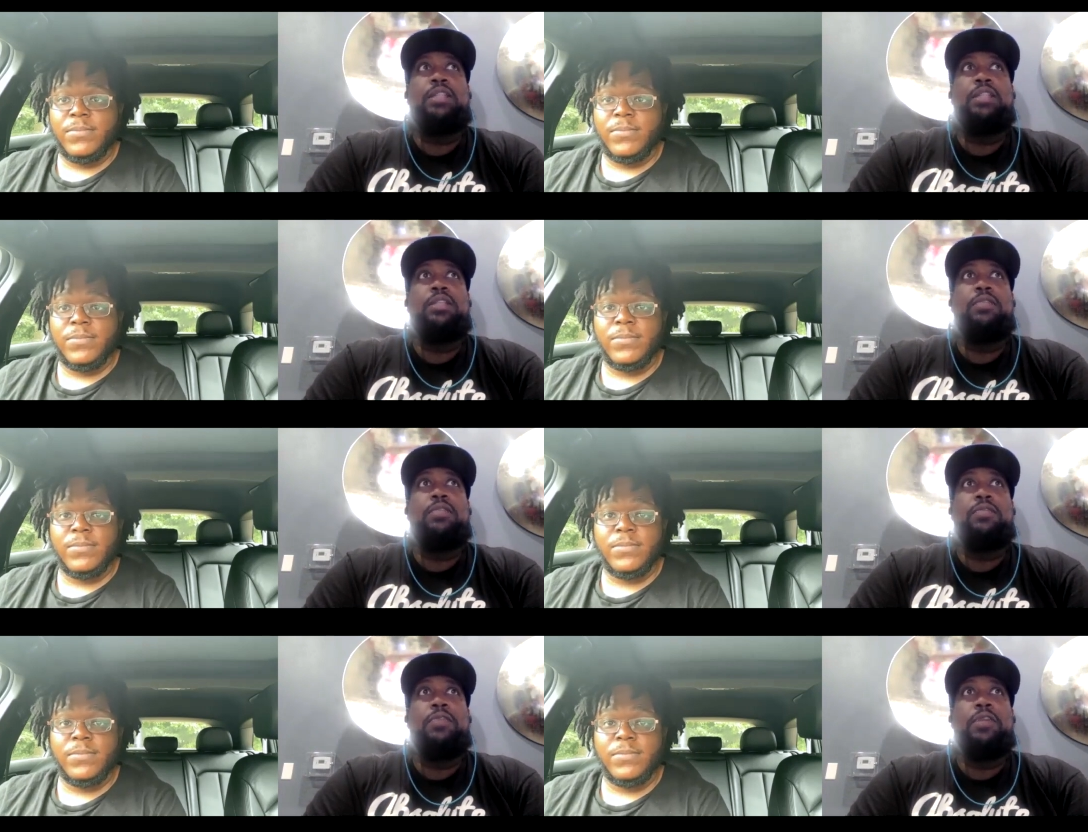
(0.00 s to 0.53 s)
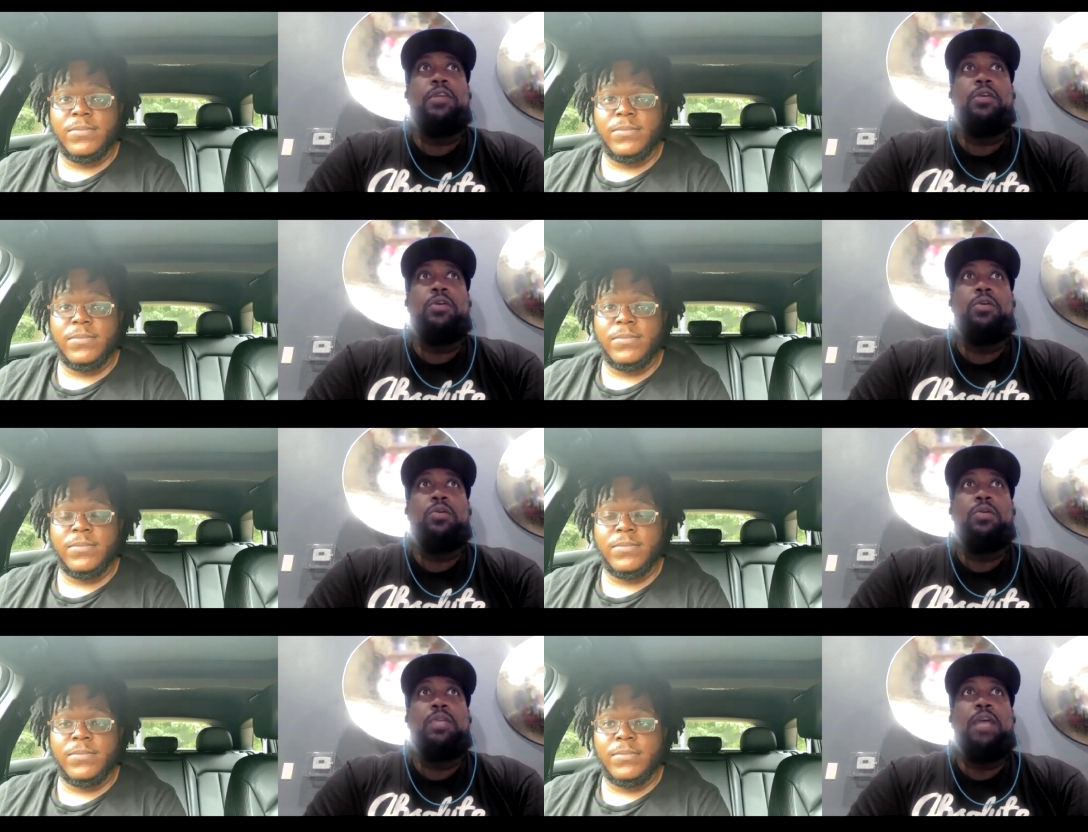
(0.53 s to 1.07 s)
Speaker 1: to
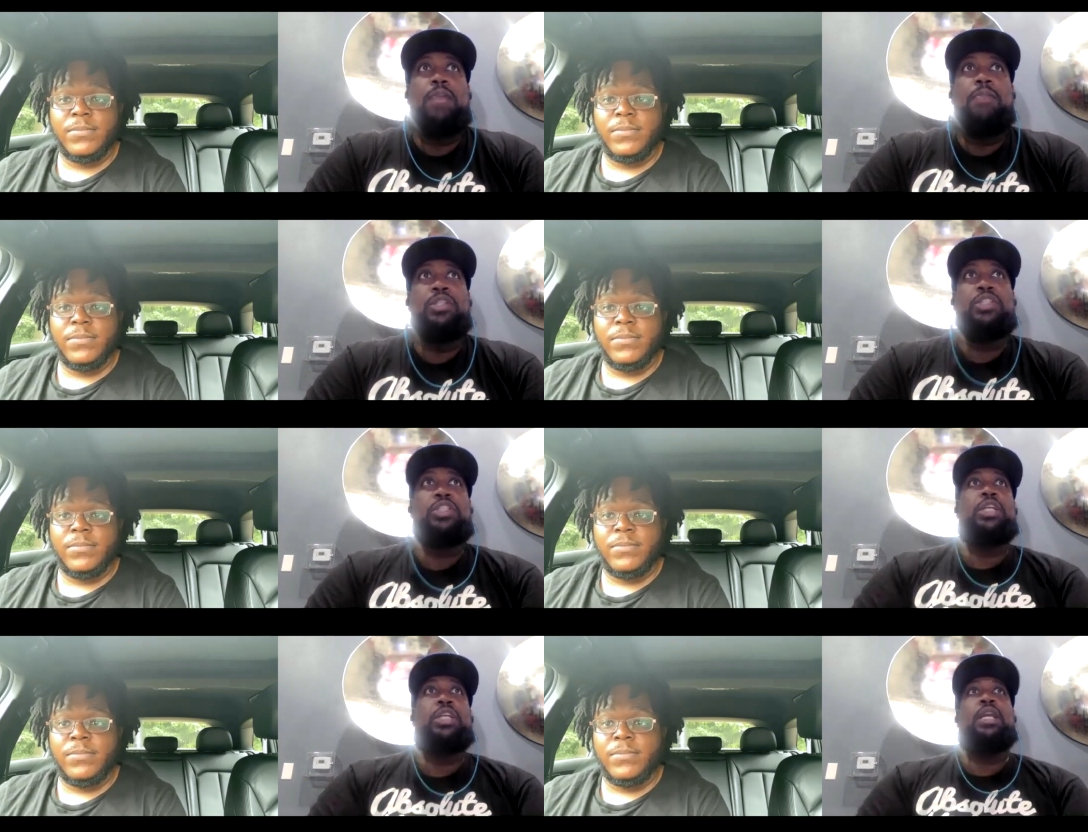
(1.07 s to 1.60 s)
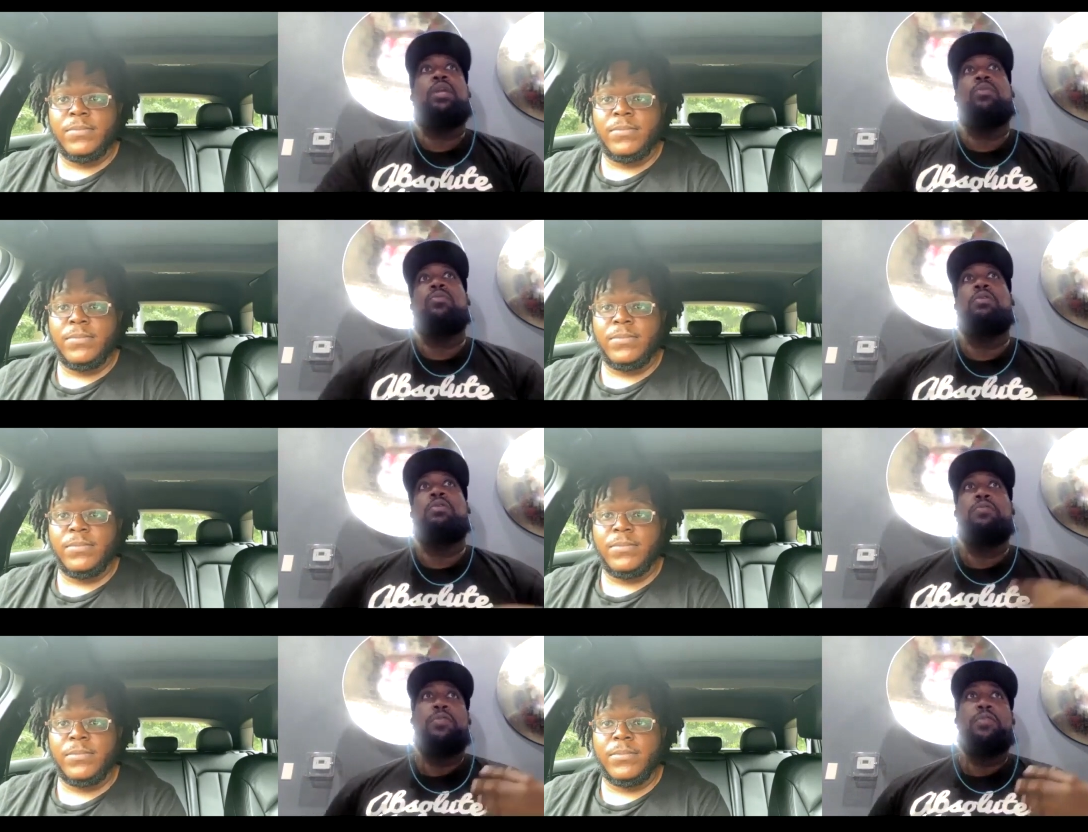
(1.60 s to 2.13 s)
fill that machine
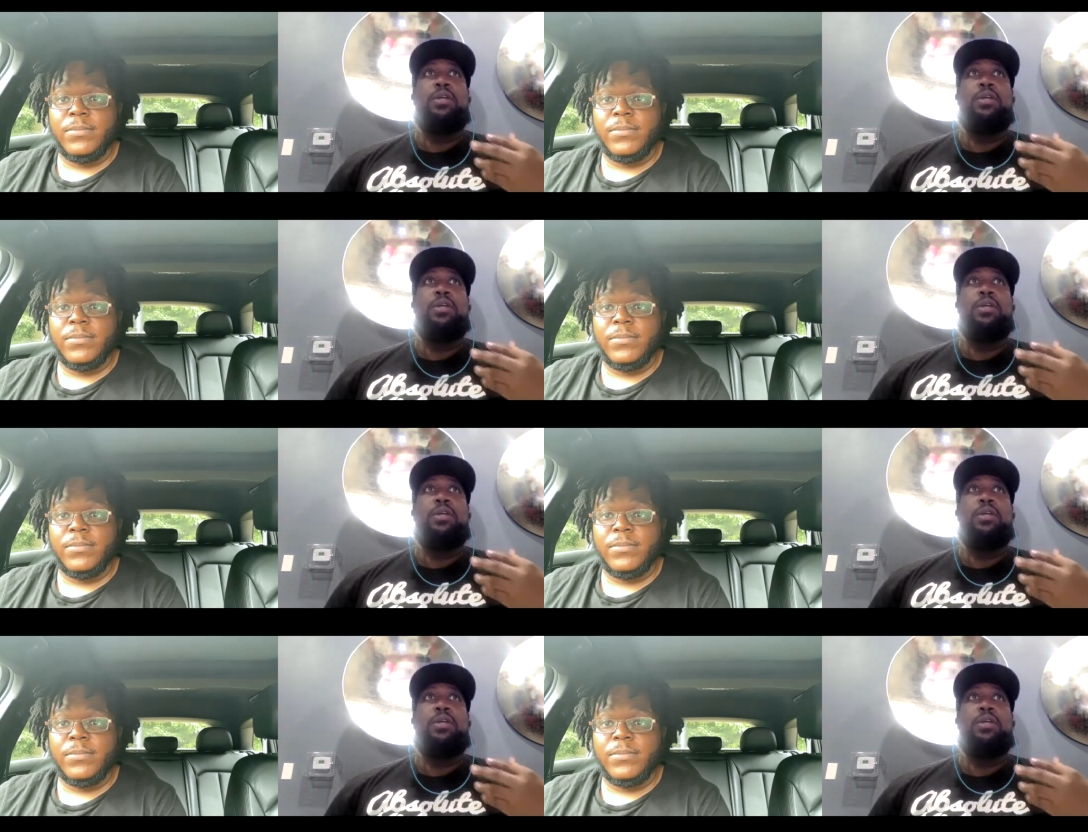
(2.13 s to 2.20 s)
with